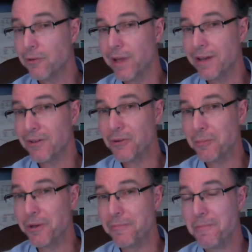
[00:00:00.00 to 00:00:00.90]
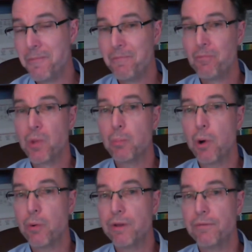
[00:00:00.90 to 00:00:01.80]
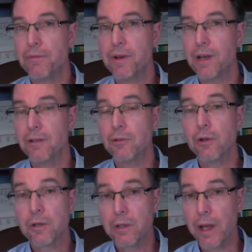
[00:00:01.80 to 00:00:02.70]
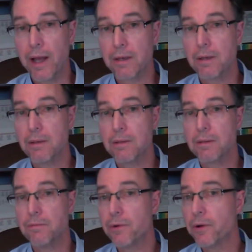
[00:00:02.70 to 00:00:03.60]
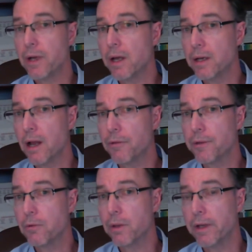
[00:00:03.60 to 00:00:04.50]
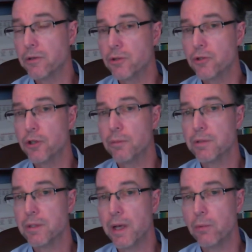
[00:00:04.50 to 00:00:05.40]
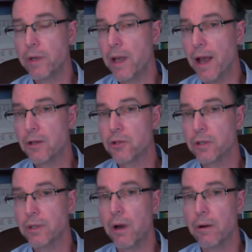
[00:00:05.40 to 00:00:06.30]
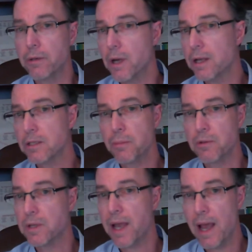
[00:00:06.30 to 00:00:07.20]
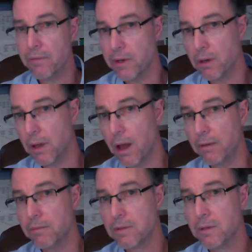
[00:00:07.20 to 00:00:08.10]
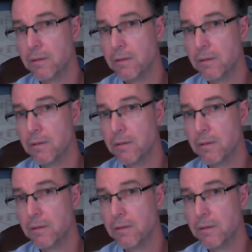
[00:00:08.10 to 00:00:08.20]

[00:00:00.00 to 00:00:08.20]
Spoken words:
that a little bit. But we've looked at some very unhealthy relationships that we actually are not supposed to have in our lives.